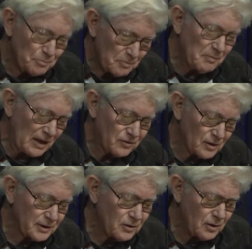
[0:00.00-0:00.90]

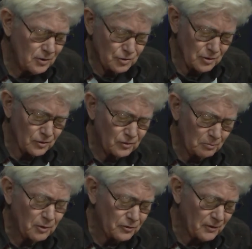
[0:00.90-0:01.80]
basically teachers,
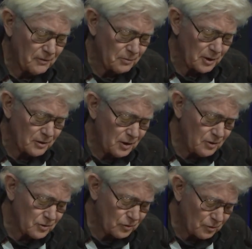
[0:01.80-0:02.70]
most of whom are
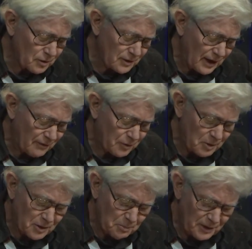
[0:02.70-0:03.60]
teachers, who are going to have to be
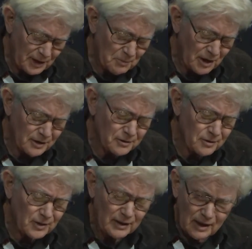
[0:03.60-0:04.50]
the play
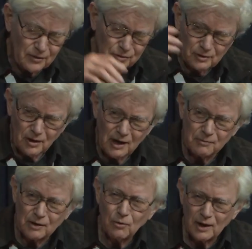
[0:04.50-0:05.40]
monitors? I guess the law
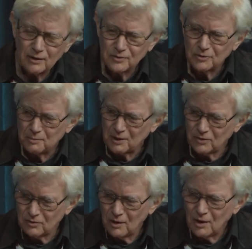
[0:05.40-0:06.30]
requires that there be
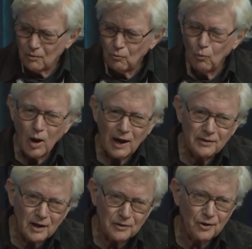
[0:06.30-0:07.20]
one
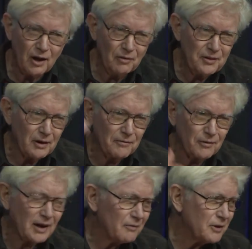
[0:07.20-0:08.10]
adult there for
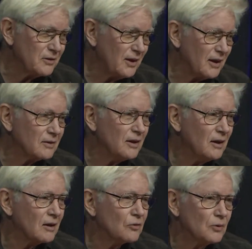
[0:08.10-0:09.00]
every 10
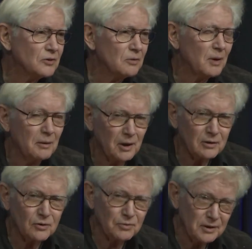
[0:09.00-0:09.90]
kids, which in my mind
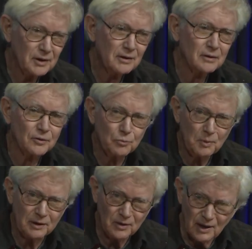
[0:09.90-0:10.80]
is ridiculous, but